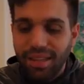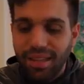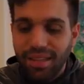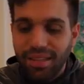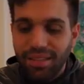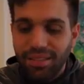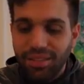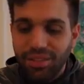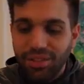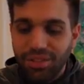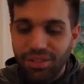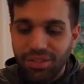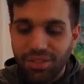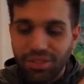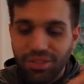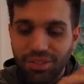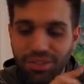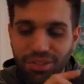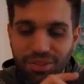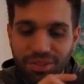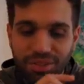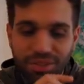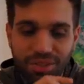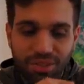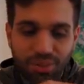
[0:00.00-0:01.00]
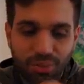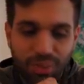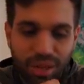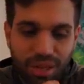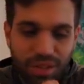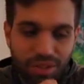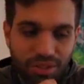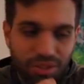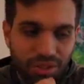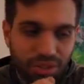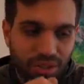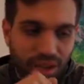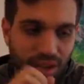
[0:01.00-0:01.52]
then just
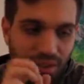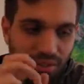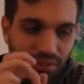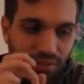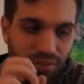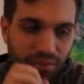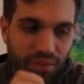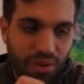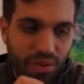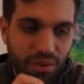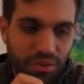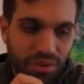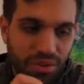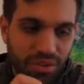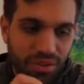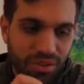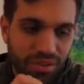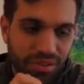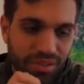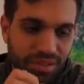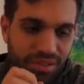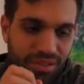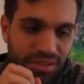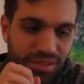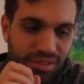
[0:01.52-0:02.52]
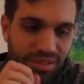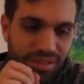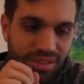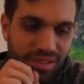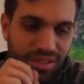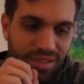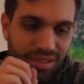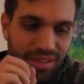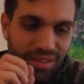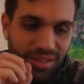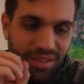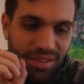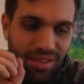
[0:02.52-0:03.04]
switched and focused
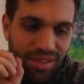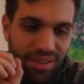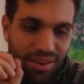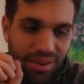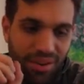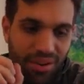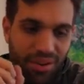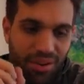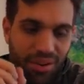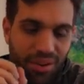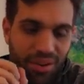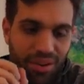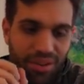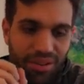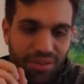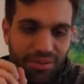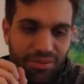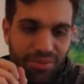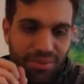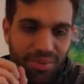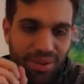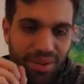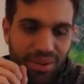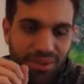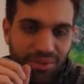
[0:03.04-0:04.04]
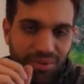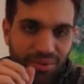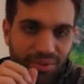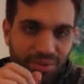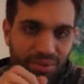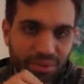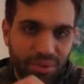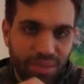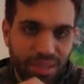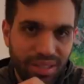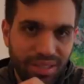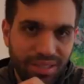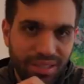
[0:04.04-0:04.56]
all of my
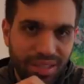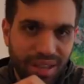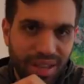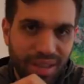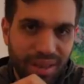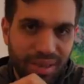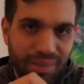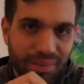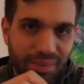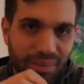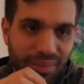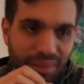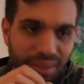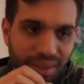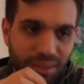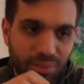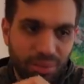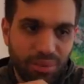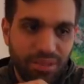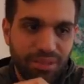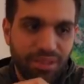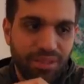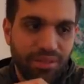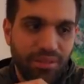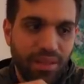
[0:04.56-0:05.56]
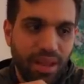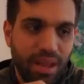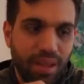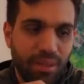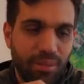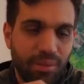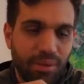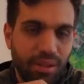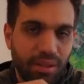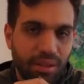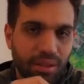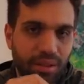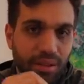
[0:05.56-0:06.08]
free time that was
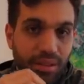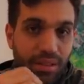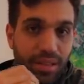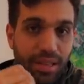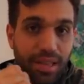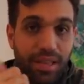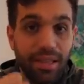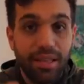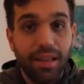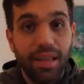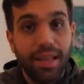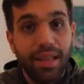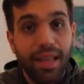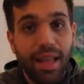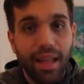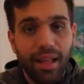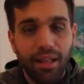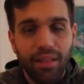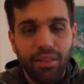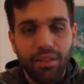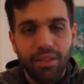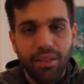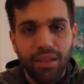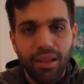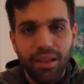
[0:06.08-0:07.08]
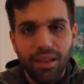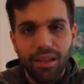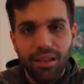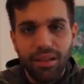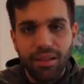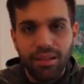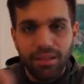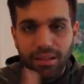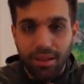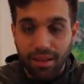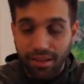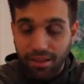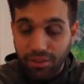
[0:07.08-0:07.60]
available on eating healthy,
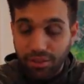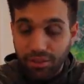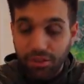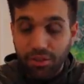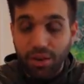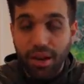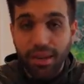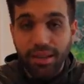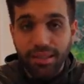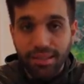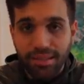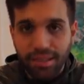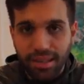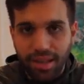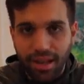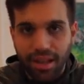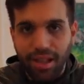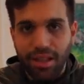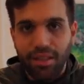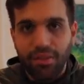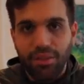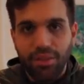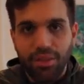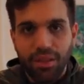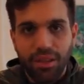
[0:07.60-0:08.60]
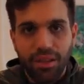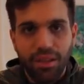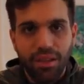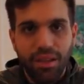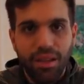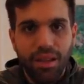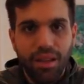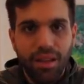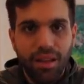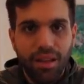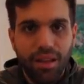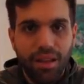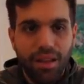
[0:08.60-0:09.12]
like crazy
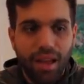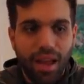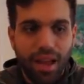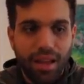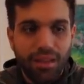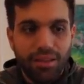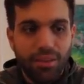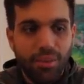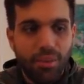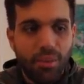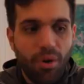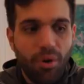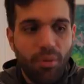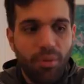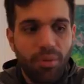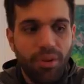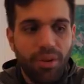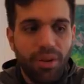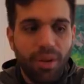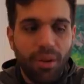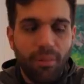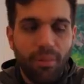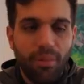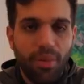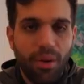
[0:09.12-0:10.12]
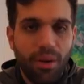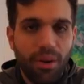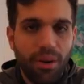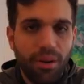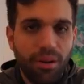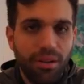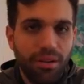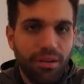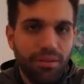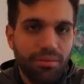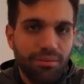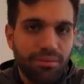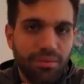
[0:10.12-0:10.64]
healthy. At the moment, I'm not
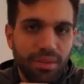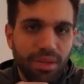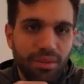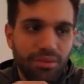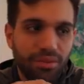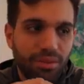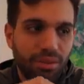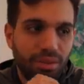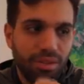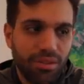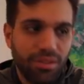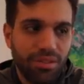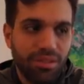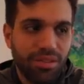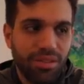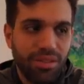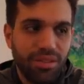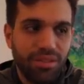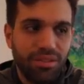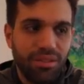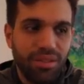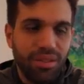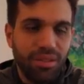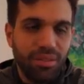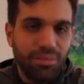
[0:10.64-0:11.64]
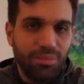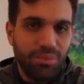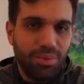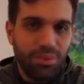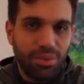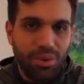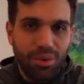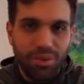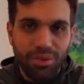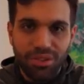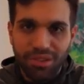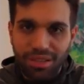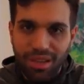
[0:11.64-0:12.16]
even considering
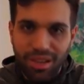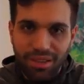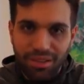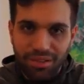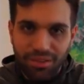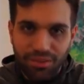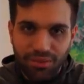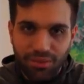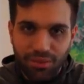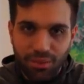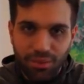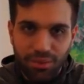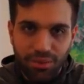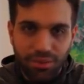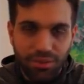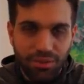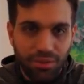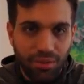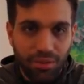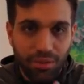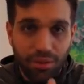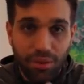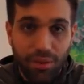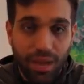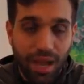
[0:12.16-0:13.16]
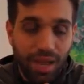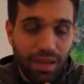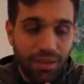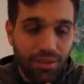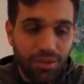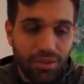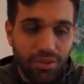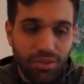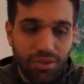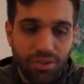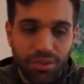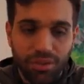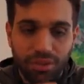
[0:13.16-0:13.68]
processed food, so no
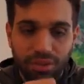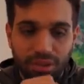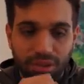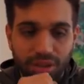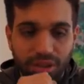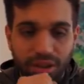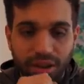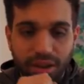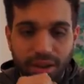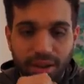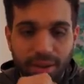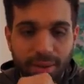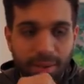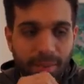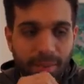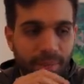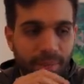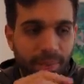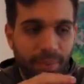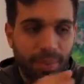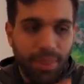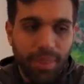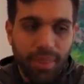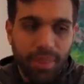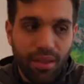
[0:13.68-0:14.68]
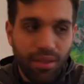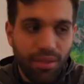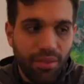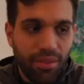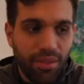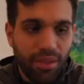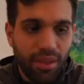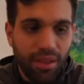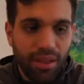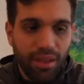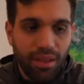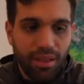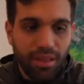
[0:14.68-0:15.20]
added sugar,
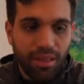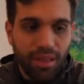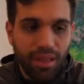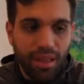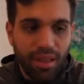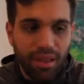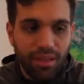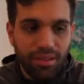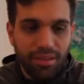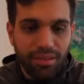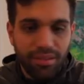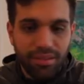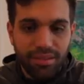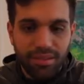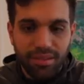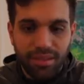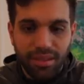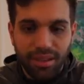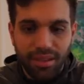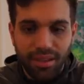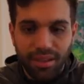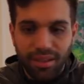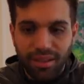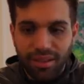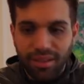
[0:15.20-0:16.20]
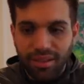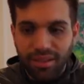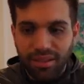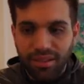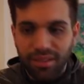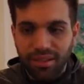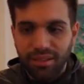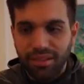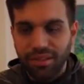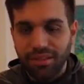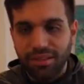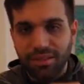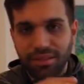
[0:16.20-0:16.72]
nothing that is like
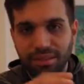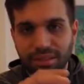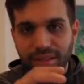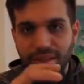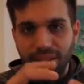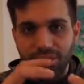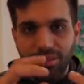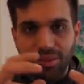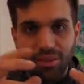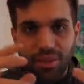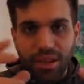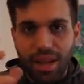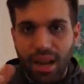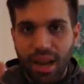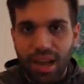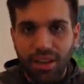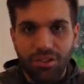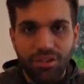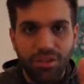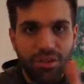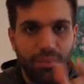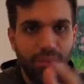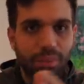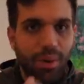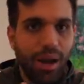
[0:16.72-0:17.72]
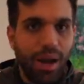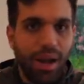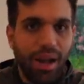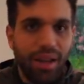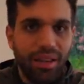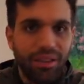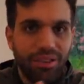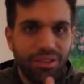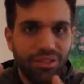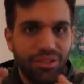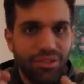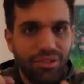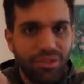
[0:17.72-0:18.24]
that you can actually buy
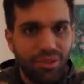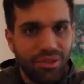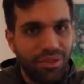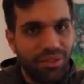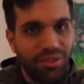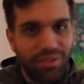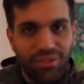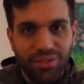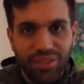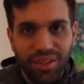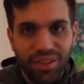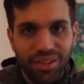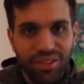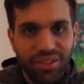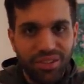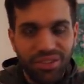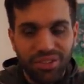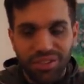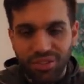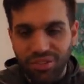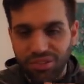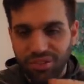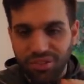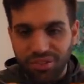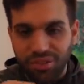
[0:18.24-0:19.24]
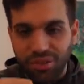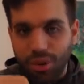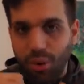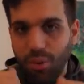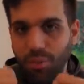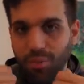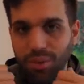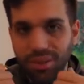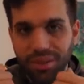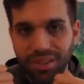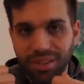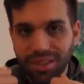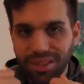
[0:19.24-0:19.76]
in a store finished and just
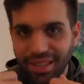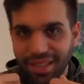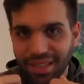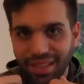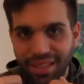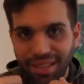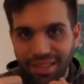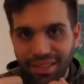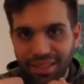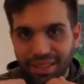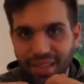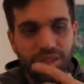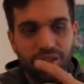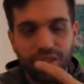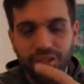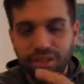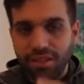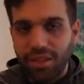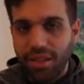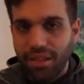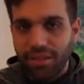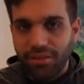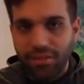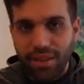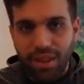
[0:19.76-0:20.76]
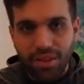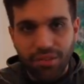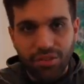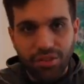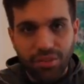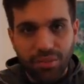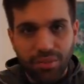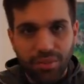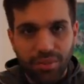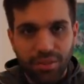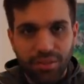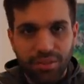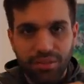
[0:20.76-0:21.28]
open and eat, just like
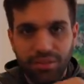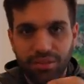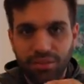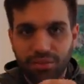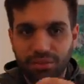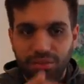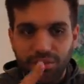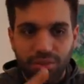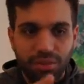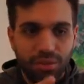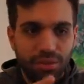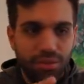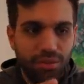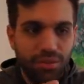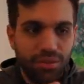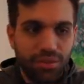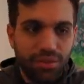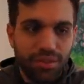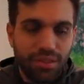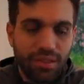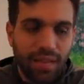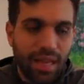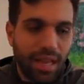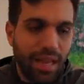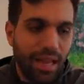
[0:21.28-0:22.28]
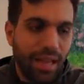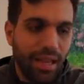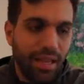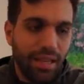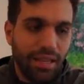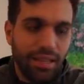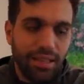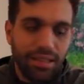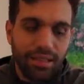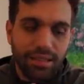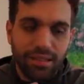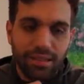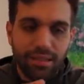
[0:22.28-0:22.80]
vegetables, fruits,
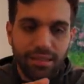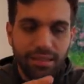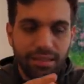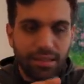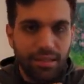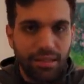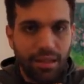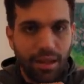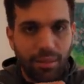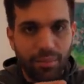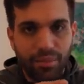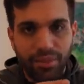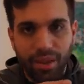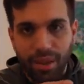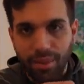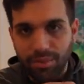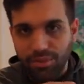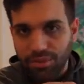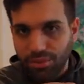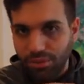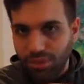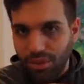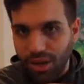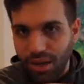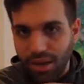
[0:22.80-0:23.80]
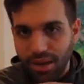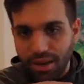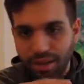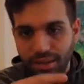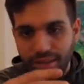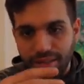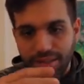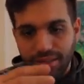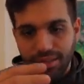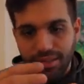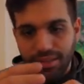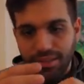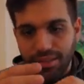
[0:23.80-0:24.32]
and sometimes
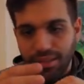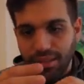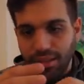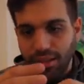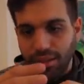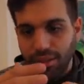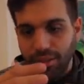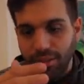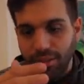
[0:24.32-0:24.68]
rice,